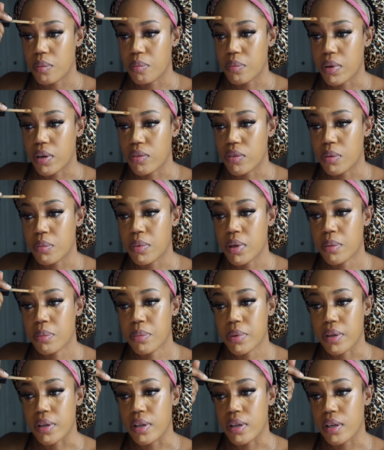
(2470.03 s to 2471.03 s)
But
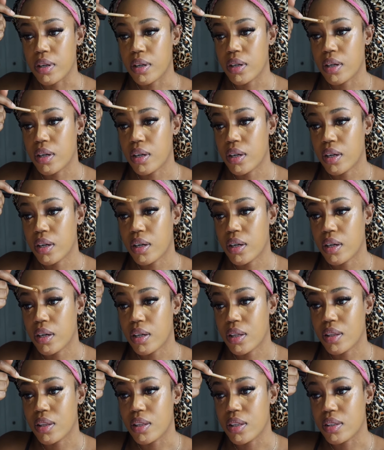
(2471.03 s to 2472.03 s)
remember,
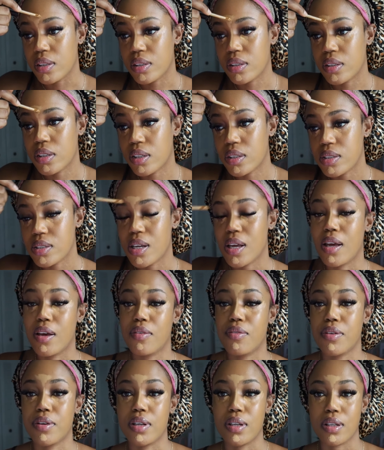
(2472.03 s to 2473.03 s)
this is just the
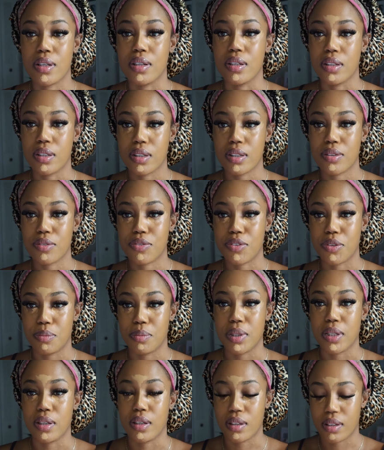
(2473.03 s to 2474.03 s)
everyday look for
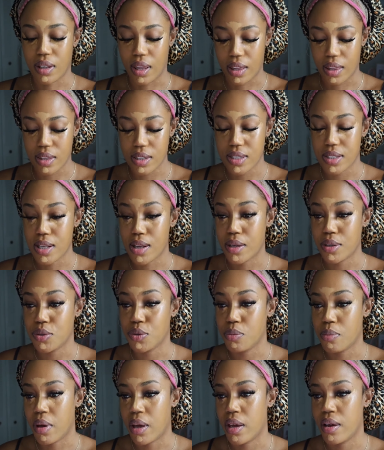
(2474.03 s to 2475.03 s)
me. Like, this is how I
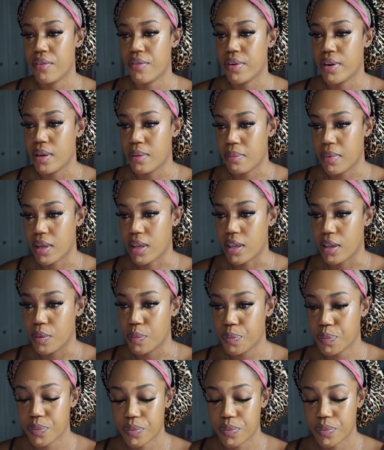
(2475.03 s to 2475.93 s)
do my everyday makeup.